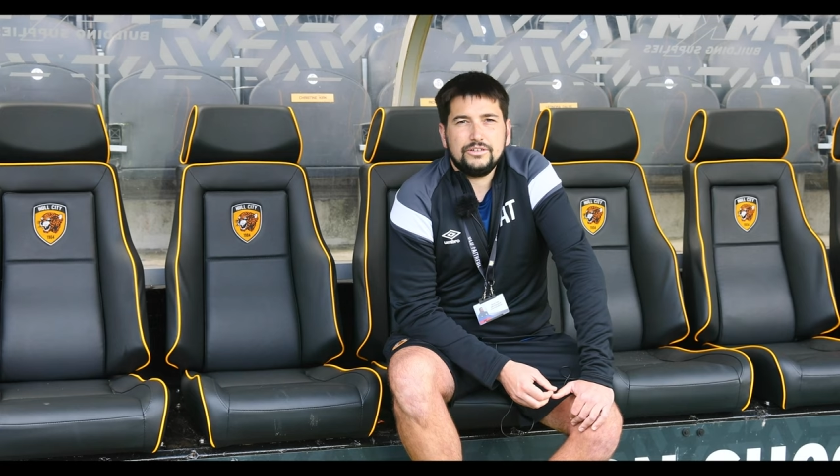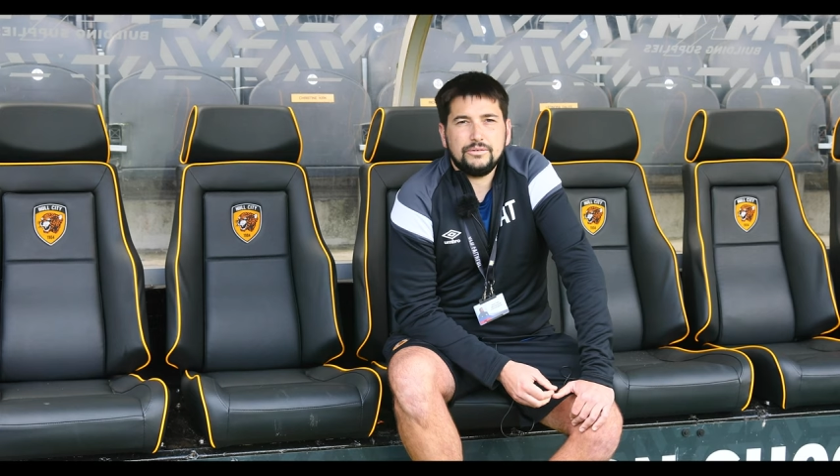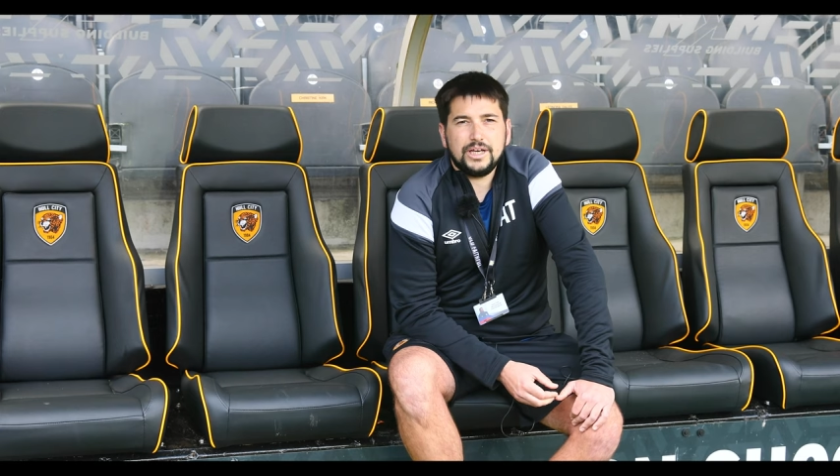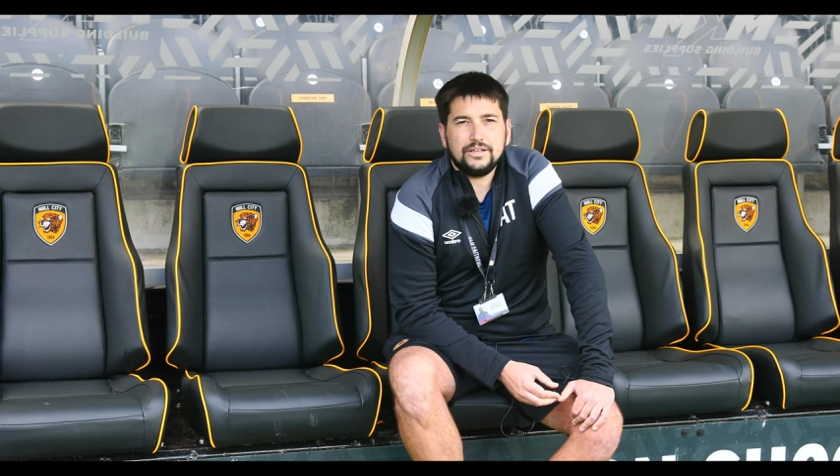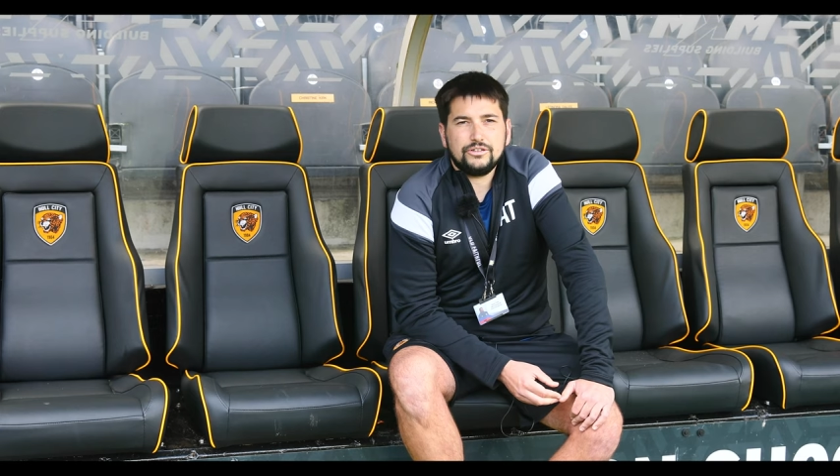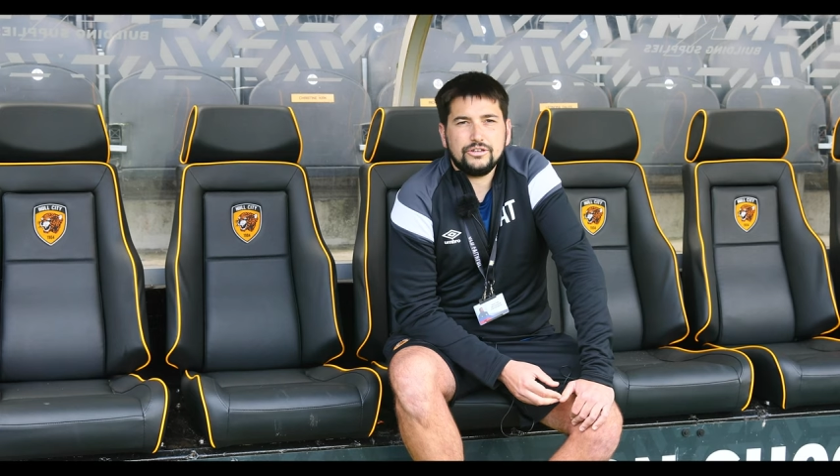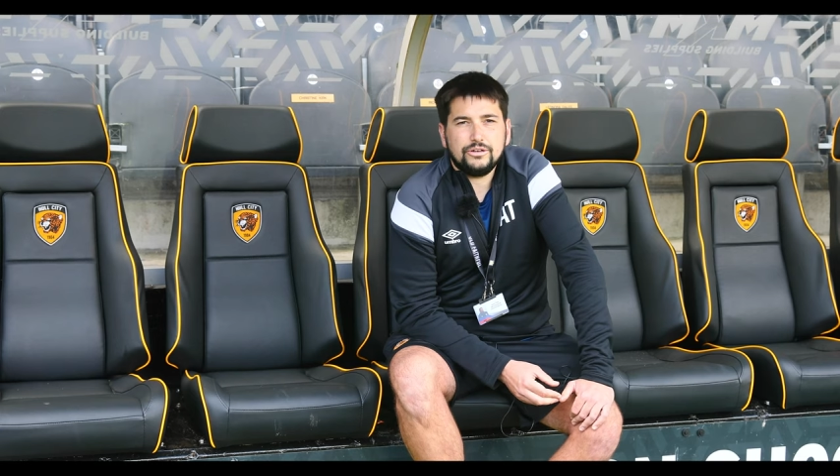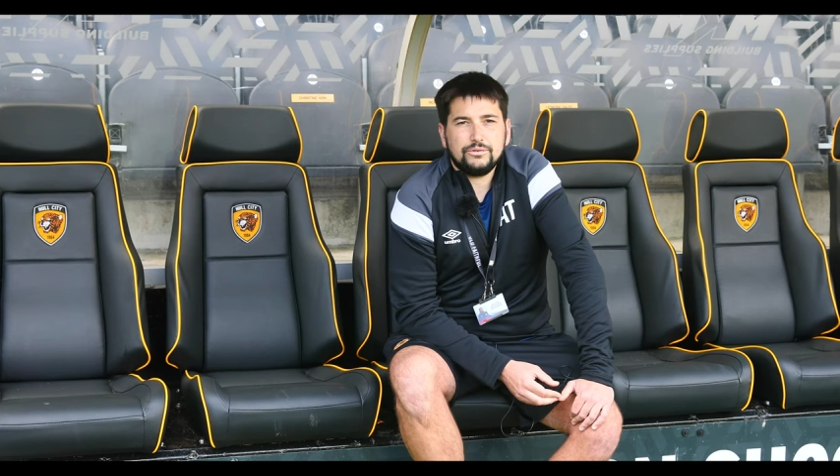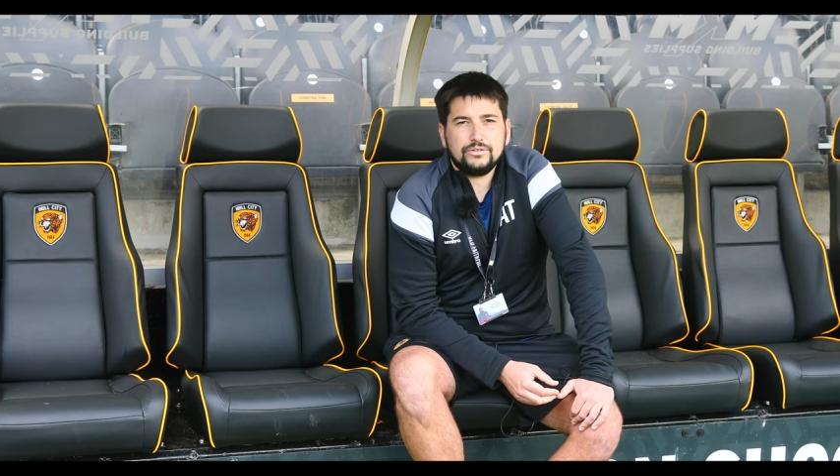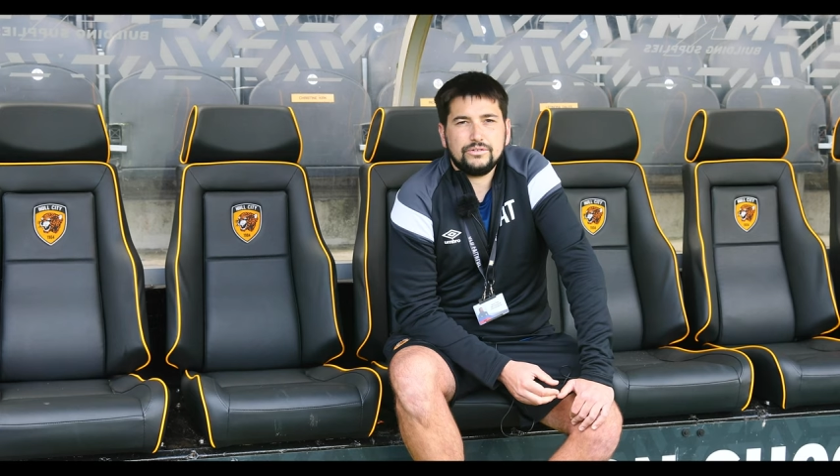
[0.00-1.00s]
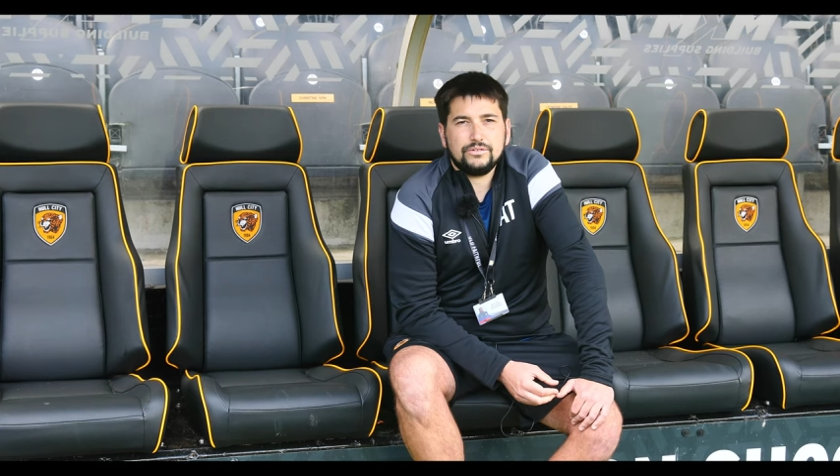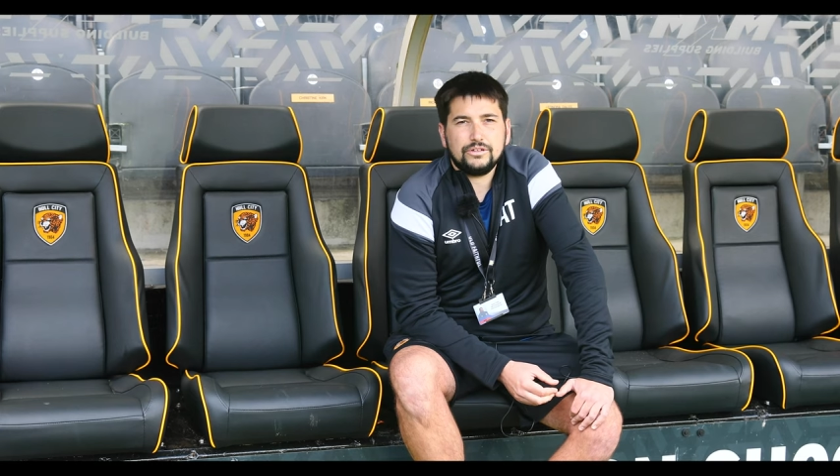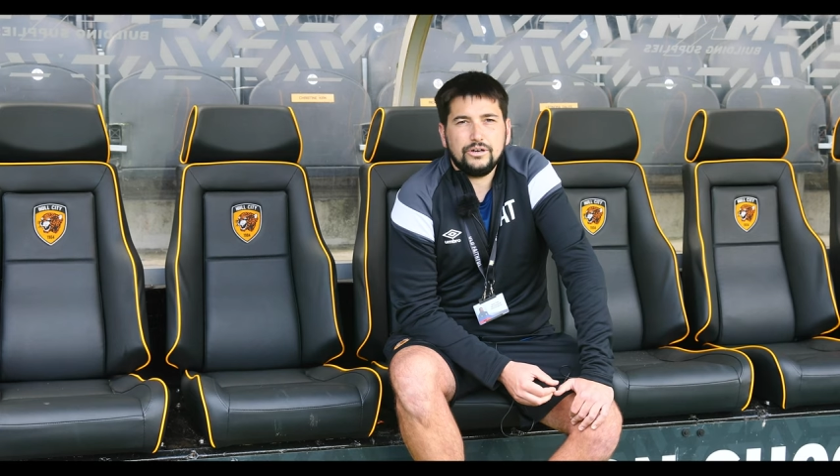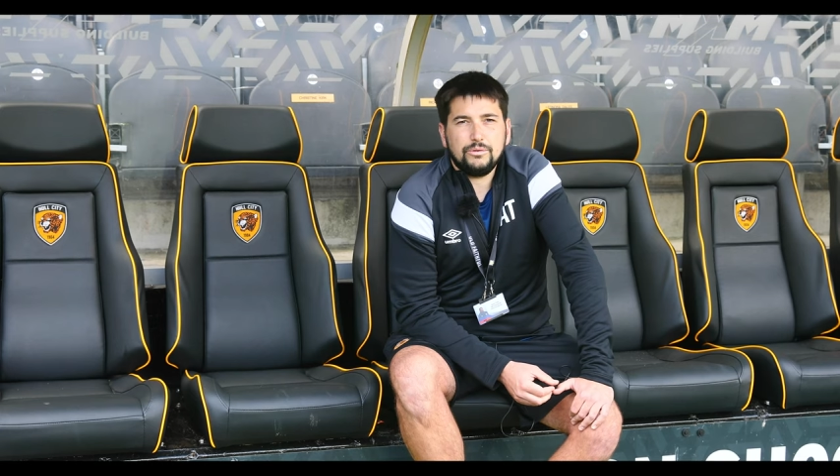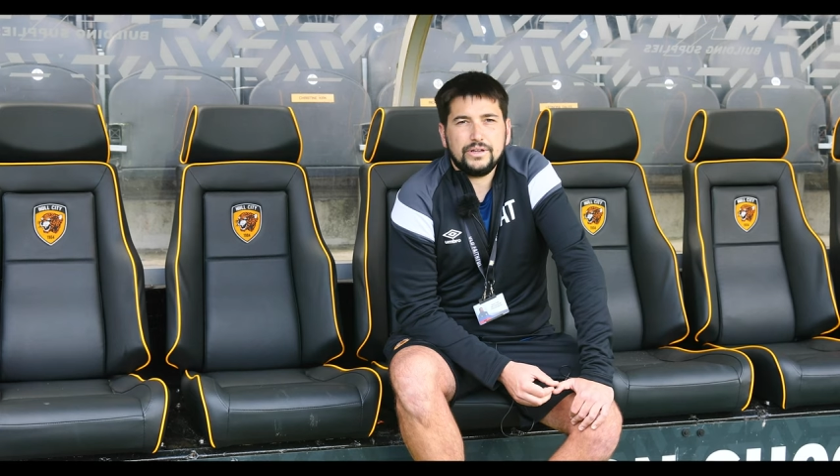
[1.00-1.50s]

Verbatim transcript: to make the choice to go